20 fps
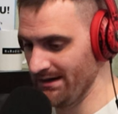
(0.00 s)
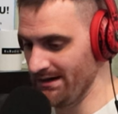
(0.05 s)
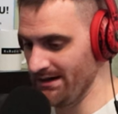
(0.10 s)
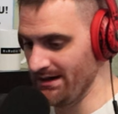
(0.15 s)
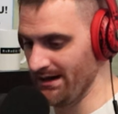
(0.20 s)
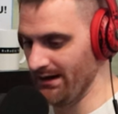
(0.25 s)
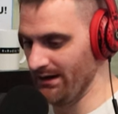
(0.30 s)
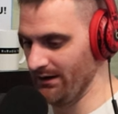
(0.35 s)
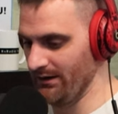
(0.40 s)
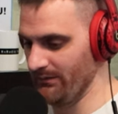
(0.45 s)

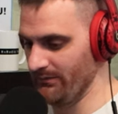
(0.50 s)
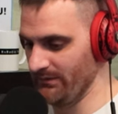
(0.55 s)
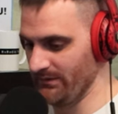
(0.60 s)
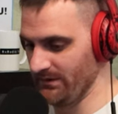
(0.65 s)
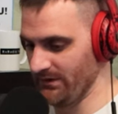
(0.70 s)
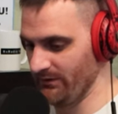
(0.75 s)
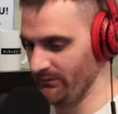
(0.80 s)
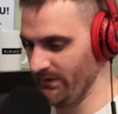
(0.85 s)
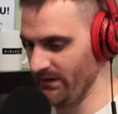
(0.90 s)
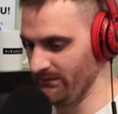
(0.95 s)
um,
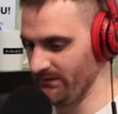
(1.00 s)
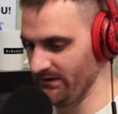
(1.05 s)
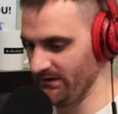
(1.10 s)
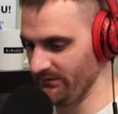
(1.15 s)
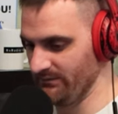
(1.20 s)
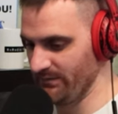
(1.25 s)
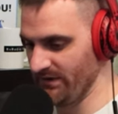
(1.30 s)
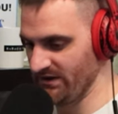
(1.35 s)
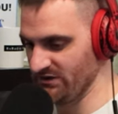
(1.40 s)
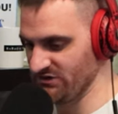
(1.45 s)
you know
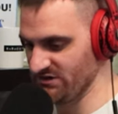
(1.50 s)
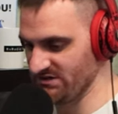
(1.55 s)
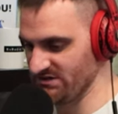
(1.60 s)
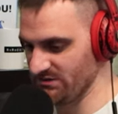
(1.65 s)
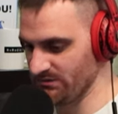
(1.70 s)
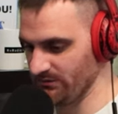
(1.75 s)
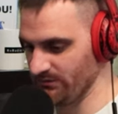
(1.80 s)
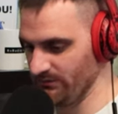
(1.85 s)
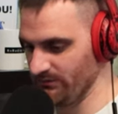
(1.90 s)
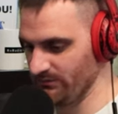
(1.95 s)
maybe patients
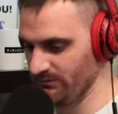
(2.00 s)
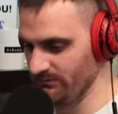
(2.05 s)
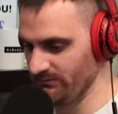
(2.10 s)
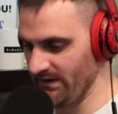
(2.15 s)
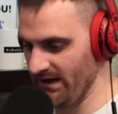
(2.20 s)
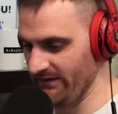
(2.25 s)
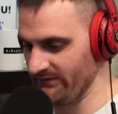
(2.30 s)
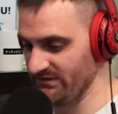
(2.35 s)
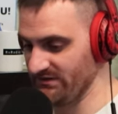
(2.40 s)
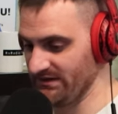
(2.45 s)
who
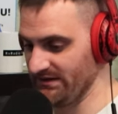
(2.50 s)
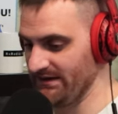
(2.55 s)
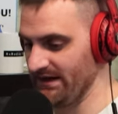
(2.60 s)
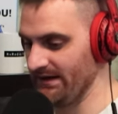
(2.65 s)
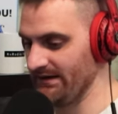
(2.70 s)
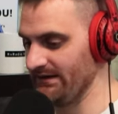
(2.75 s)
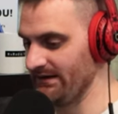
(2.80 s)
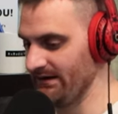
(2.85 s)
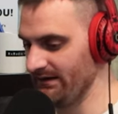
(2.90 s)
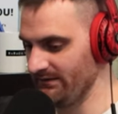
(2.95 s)
have
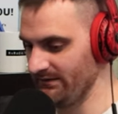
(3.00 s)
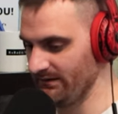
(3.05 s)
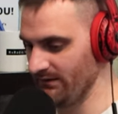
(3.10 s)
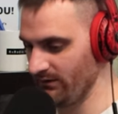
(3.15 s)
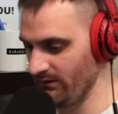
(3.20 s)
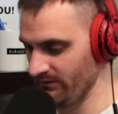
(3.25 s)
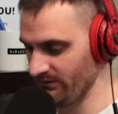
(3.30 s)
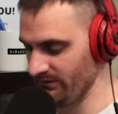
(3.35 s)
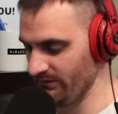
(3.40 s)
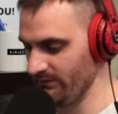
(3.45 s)
CKD that
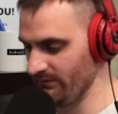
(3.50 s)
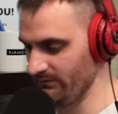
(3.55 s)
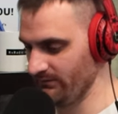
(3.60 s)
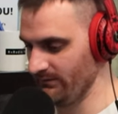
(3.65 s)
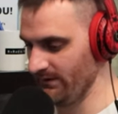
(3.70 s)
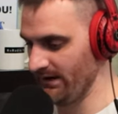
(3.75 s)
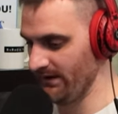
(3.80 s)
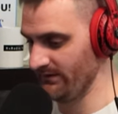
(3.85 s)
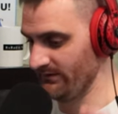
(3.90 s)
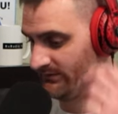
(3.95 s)
also
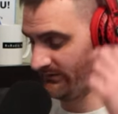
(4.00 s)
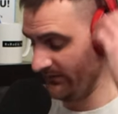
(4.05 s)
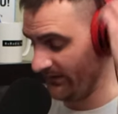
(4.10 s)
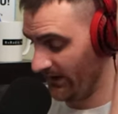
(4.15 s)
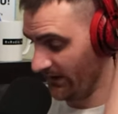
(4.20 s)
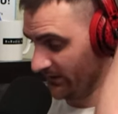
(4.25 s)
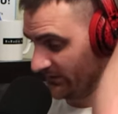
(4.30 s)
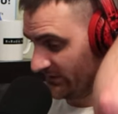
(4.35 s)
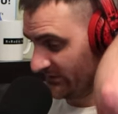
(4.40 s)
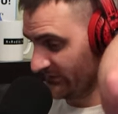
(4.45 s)
have
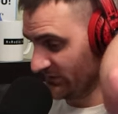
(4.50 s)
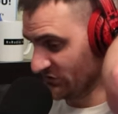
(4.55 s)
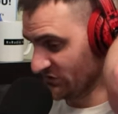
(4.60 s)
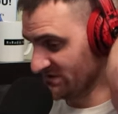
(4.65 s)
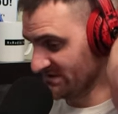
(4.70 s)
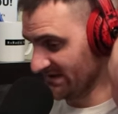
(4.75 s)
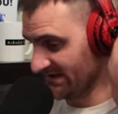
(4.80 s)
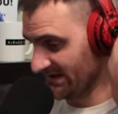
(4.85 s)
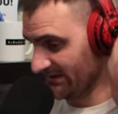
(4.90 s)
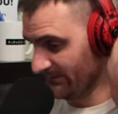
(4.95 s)
iron
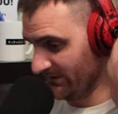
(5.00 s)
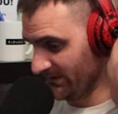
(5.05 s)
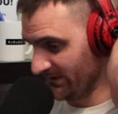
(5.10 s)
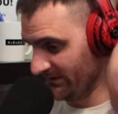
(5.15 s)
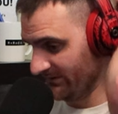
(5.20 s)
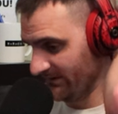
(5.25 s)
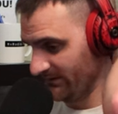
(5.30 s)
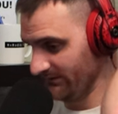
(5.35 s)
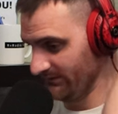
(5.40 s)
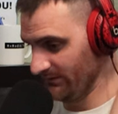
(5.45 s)
deficiency anemia
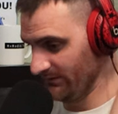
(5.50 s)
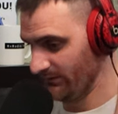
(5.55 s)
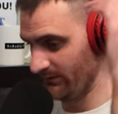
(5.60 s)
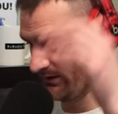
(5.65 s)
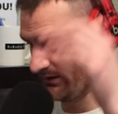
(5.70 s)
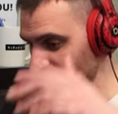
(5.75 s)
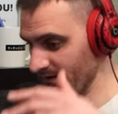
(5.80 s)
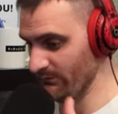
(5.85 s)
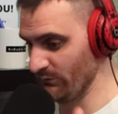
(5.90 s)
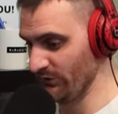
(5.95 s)
that you know
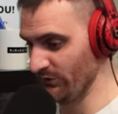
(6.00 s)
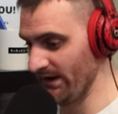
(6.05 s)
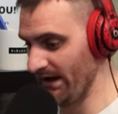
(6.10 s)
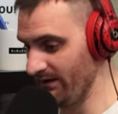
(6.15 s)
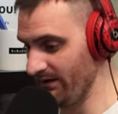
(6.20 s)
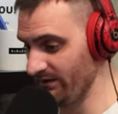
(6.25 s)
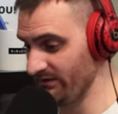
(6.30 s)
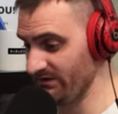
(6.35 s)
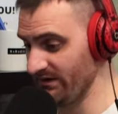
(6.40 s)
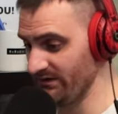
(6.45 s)
are on
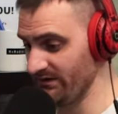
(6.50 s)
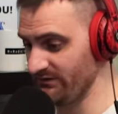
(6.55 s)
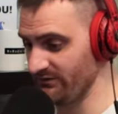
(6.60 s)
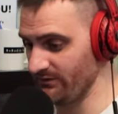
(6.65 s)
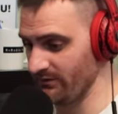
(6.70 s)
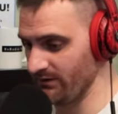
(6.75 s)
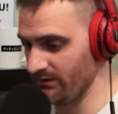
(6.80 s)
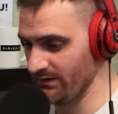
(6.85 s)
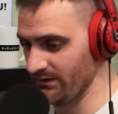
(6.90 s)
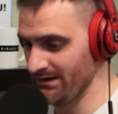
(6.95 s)
hemodialysis
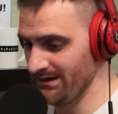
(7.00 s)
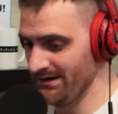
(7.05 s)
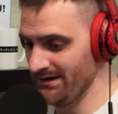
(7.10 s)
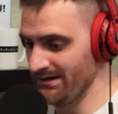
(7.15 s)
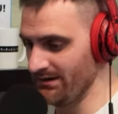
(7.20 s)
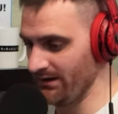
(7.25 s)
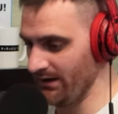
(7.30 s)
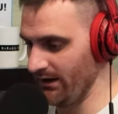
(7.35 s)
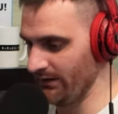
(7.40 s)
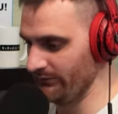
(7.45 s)
or
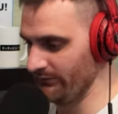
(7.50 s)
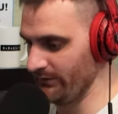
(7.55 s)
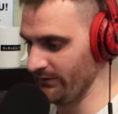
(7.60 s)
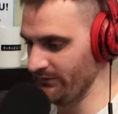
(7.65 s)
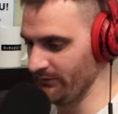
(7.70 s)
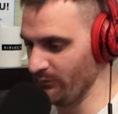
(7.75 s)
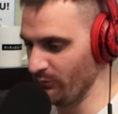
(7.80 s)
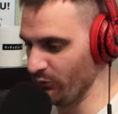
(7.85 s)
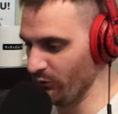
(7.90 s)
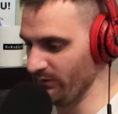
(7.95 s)
on
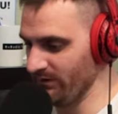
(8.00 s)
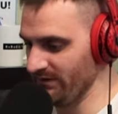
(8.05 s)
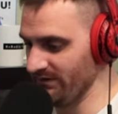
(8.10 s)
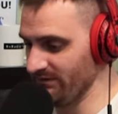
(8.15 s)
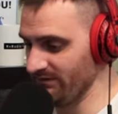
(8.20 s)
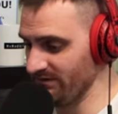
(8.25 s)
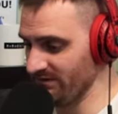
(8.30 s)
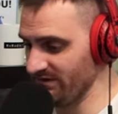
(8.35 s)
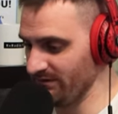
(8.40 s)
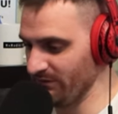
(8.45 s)

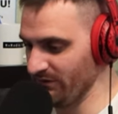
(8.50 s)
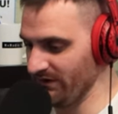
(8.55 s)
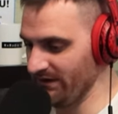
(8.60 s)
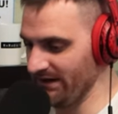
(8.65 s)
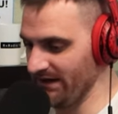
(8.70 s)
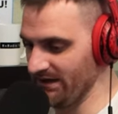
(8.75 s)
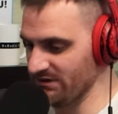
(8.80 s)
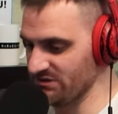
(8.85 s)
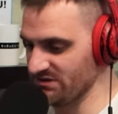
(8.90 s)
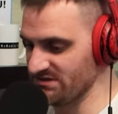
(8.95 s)
erythropoietin
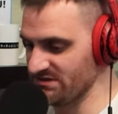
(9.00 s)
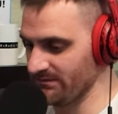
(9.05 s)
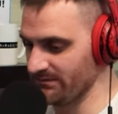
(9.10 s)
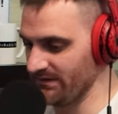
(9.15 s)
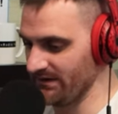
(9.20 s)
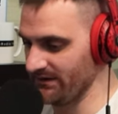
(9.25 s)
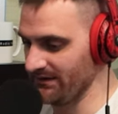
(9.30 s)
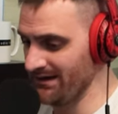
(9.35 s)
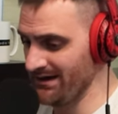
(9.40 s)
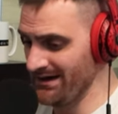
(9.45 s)
stimulating agent
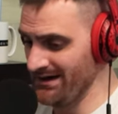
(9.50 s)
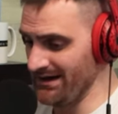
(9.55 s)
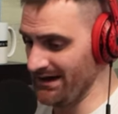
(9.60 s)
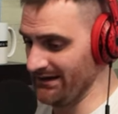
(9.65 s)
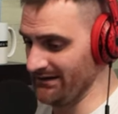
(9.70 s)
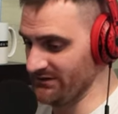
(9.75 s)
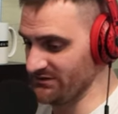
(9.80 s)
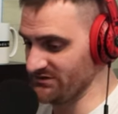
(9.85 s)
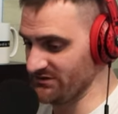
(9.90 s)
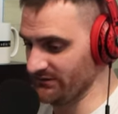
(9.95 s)
something,
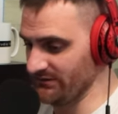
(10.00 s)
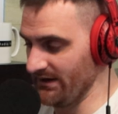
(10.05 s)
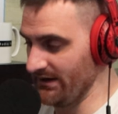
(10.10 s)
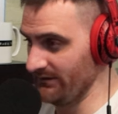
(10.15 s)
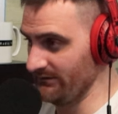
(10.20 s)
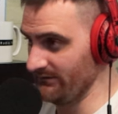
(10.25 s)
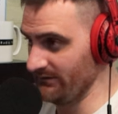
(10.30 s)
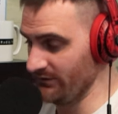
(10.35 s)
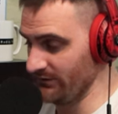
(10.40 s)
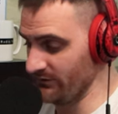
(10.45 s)
and they're still
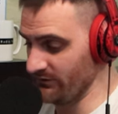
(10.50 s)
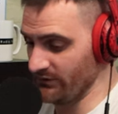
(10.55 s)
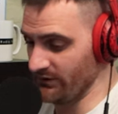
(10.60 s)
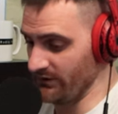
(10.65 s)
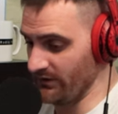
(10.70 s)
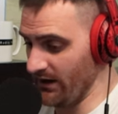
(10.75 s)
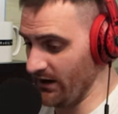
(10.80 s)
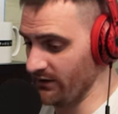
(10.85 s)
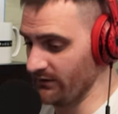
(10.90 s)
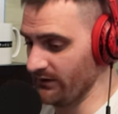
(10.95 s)
not their
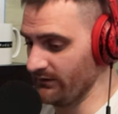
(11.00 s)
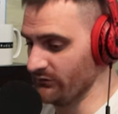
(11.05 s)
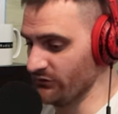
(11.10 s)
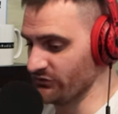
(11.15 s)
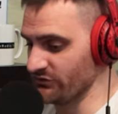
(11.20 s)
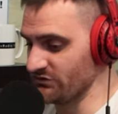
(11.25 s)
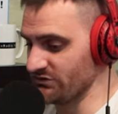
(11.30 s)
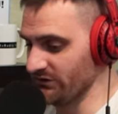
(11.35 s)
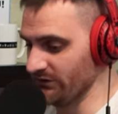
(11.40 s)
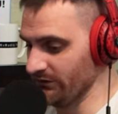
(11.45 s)
iron levels
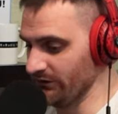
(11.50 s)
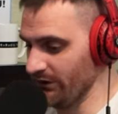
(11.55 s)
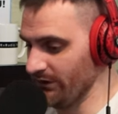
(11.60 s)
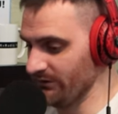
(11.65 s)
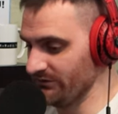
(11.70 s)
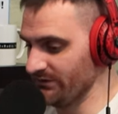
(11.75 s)
are still low.